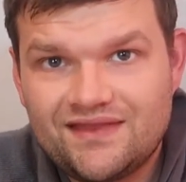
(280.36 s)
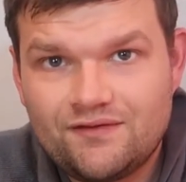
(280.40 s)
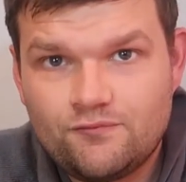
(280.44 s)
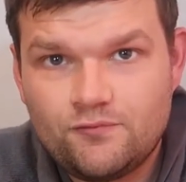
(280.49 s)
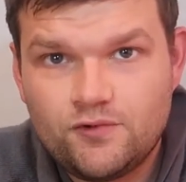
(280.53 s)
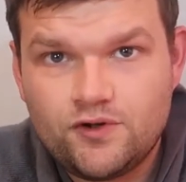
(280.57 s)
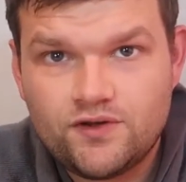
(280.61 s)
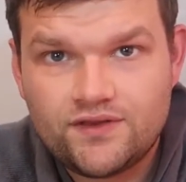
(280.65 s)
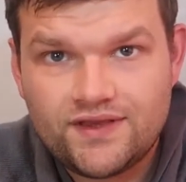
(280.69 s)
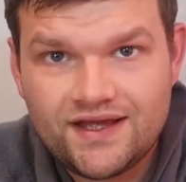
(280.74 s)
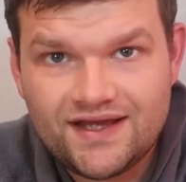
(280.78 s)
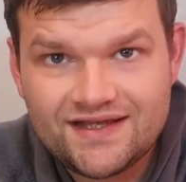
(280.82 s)

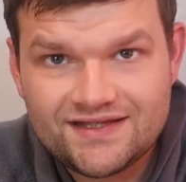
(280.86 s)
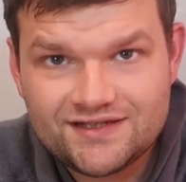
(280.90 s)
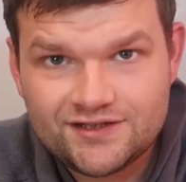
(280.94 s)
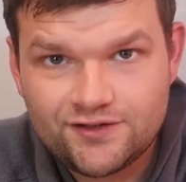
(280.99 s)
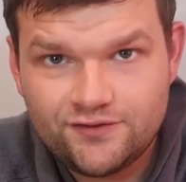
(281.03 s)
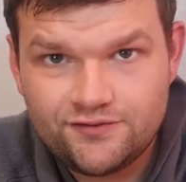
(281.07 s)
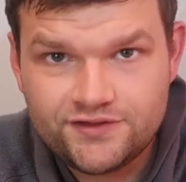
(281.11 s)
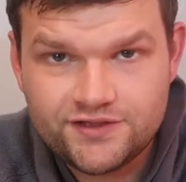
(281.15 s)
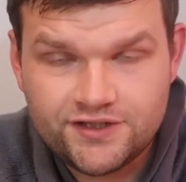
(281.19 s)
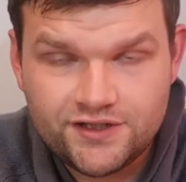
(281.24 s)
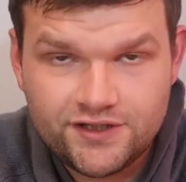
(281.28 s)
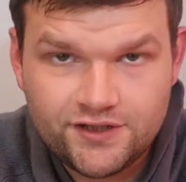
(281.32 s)
What that's
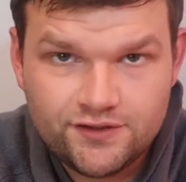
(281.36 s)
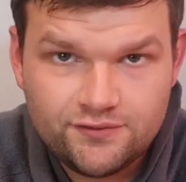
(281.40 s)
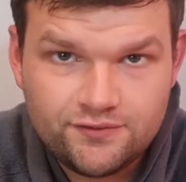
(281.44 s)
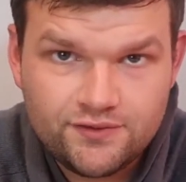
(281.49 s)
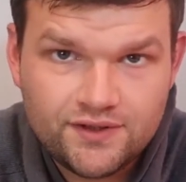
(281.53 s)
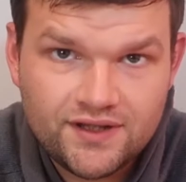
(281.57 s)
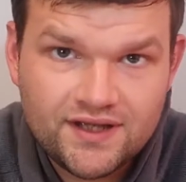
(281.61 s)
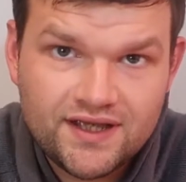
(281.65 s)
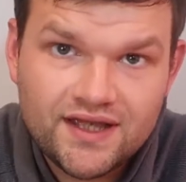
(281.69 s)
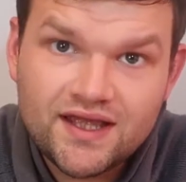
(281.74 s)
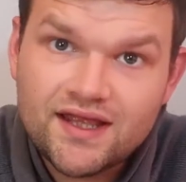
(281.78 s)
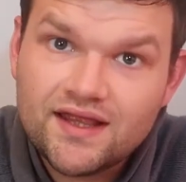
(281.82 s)
going to do,
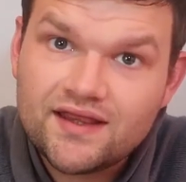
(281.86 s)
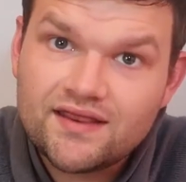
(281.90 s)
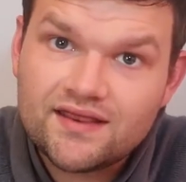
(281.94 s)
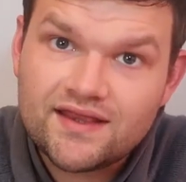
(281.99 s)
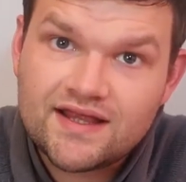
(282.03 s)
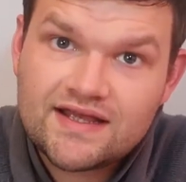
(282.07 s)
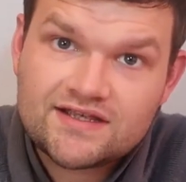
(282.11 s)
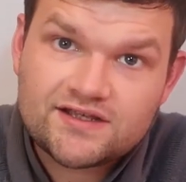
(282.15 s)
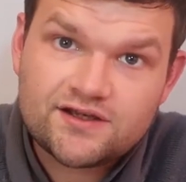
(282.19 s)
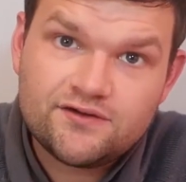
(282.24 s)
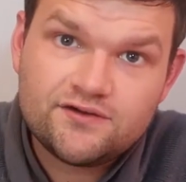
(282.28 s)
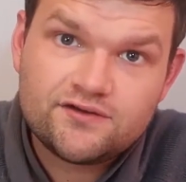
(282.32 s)

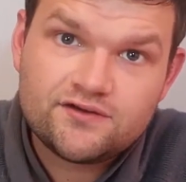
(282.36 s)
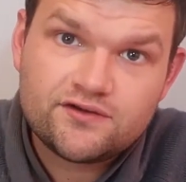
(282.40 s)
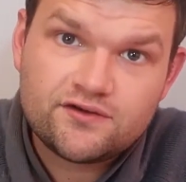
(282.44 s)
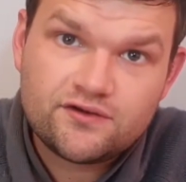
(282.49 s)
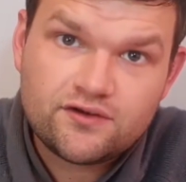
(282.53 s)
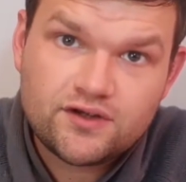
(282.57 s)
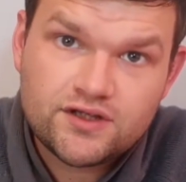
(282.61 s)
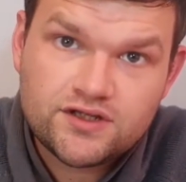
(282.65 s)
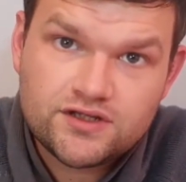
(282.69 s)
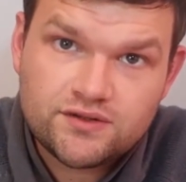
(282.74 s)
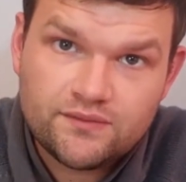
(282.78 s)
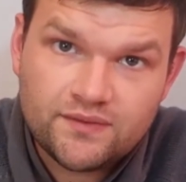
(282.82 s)
that's going to
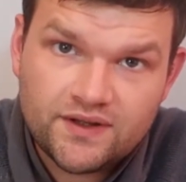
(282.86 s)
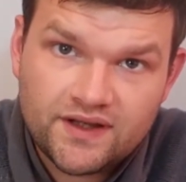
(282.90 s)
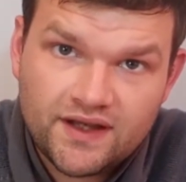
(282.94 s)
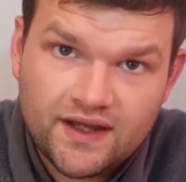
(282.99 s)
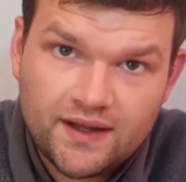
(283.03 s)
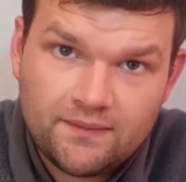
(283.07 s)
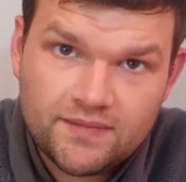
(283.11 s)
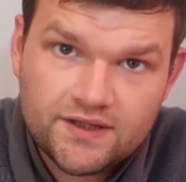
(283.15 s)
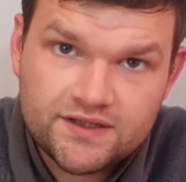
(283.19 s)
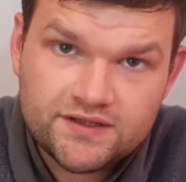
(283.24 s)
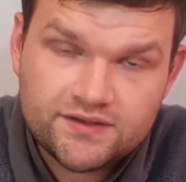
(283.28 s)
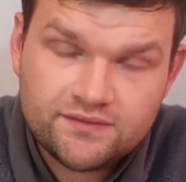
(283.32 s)
increase your
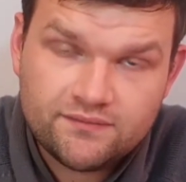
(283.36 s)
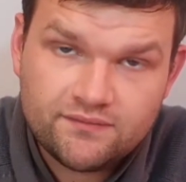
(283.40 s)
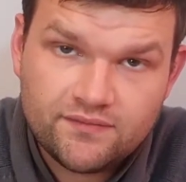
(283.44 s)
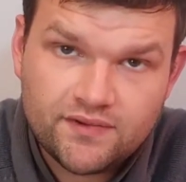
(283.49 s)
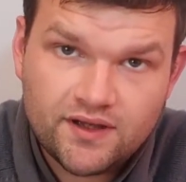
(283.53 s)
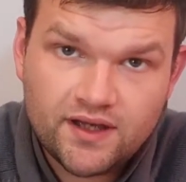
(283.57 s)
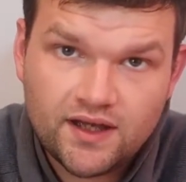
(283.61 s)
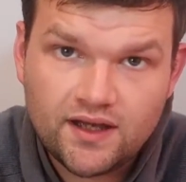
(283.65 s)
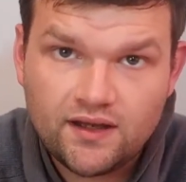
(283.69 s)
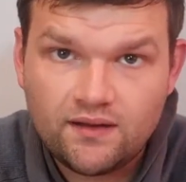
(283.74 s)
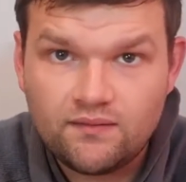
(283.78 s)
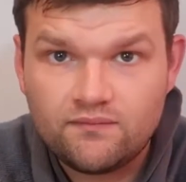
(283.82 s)
metabolism
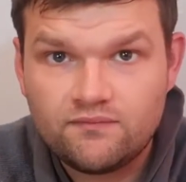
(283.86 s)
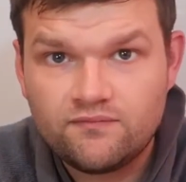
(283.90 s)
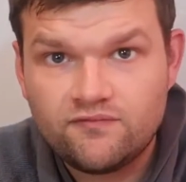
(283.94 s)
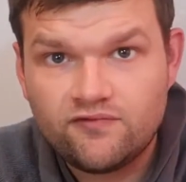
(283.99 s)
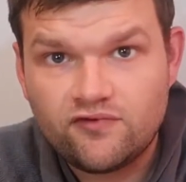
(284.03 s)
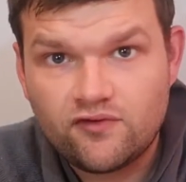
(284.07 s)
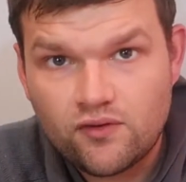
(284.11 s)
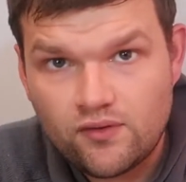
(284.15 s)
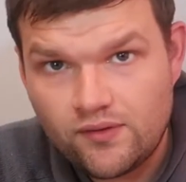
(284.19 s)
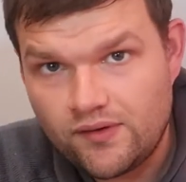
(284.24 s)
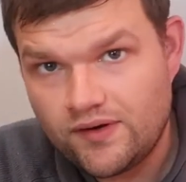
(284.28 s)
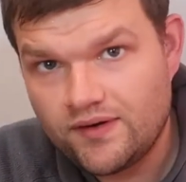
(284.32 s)

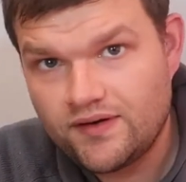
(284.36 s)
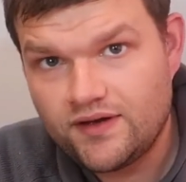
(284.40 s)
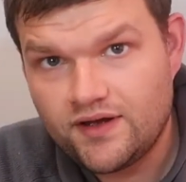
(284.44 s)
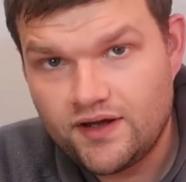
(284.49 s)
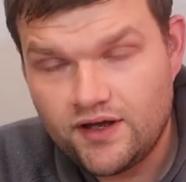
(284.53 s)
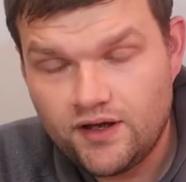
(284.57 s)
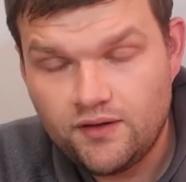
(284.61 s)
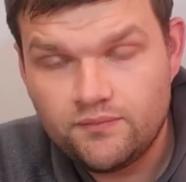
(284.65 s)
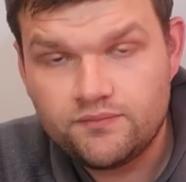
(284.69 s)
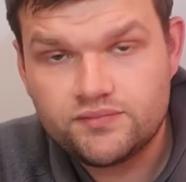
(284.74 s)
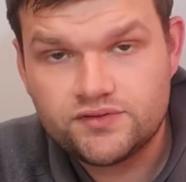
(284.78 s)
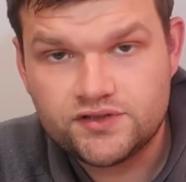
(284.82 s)
for
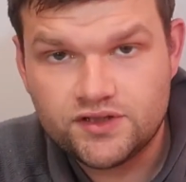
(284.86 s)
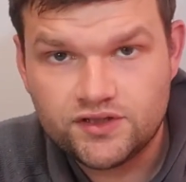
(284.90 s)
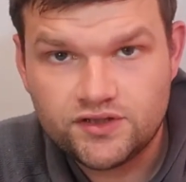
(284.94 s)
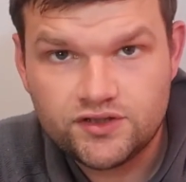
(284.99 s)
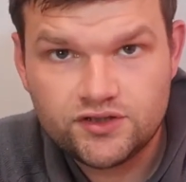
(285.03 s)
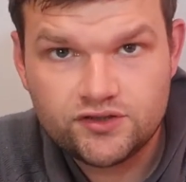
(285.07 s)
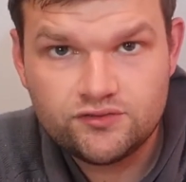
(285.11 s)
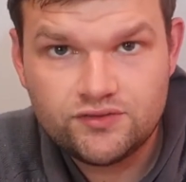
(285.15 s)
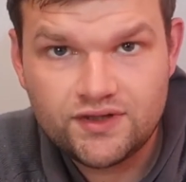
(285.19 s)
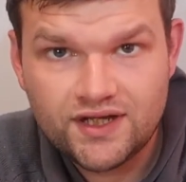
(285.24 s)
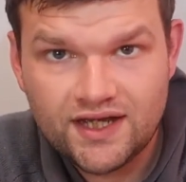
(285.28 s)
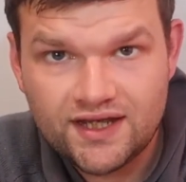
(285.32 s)
up to
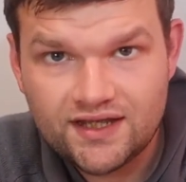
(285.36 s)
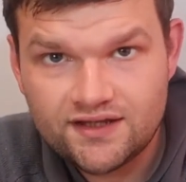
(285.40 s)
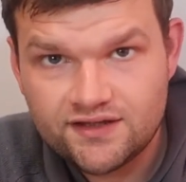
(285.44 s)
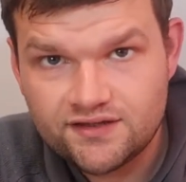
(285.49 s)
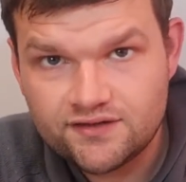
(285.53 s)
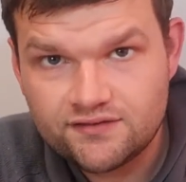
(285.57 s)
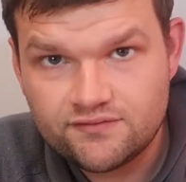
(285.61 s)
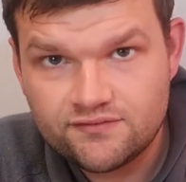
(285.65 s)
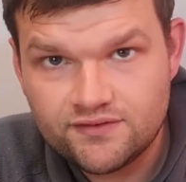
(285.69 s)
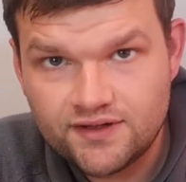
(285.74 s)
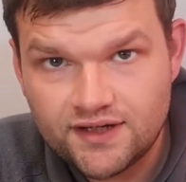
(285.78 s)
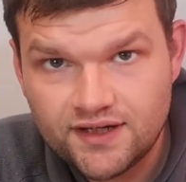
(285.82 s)
2
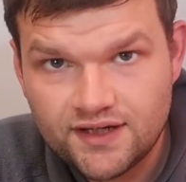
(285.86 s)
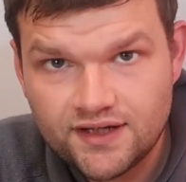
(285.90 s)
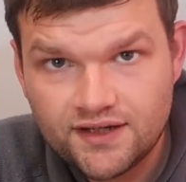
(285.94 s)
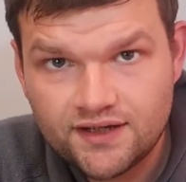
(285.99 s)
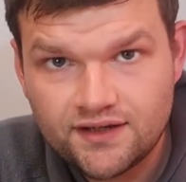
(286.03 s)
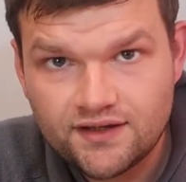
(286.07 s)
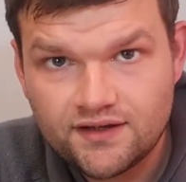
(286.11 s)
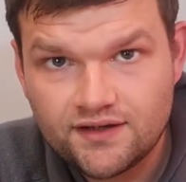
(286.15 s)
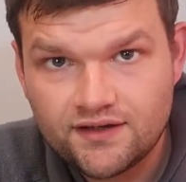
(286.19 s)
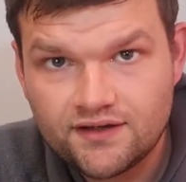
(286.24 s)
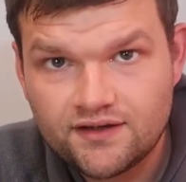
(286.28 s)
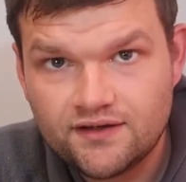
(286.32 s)
days,
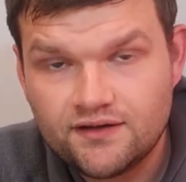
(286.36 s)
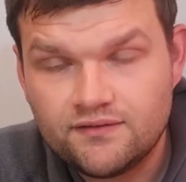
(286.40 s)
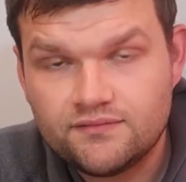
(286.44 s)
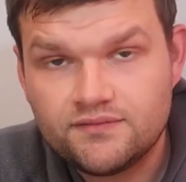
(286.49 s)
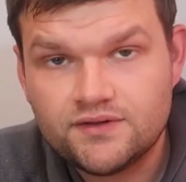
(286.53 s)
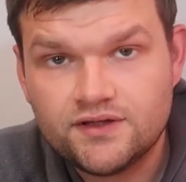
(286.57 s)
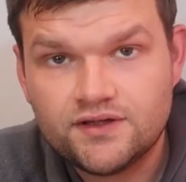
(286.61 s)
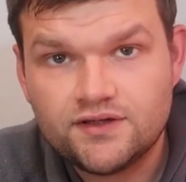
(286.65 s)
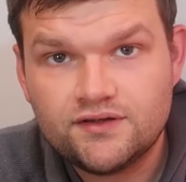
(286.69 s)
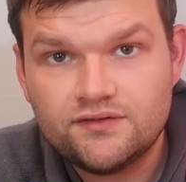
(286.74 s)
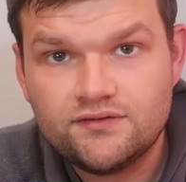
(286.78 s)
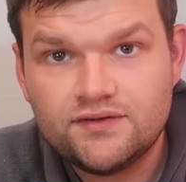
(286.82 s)
really, up
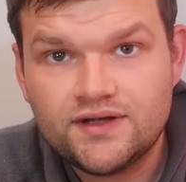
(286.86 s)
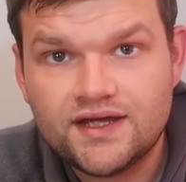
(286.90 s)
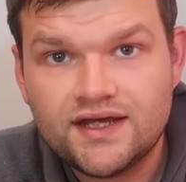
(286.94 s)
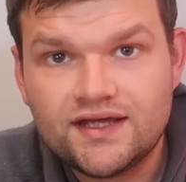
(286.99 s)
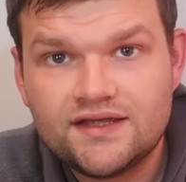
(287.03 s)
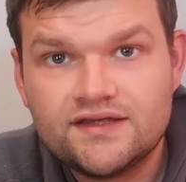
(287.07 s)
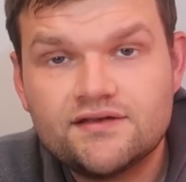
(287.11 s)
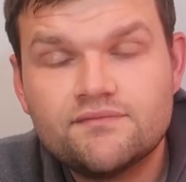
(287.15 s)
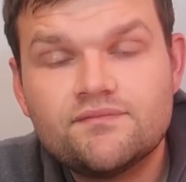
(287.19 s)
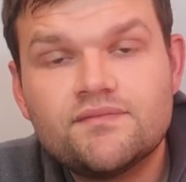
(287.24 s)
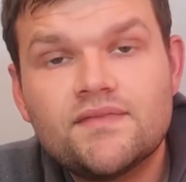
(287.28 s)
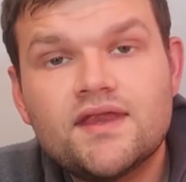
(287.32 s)
to 2
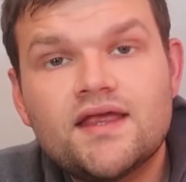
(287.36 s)
days,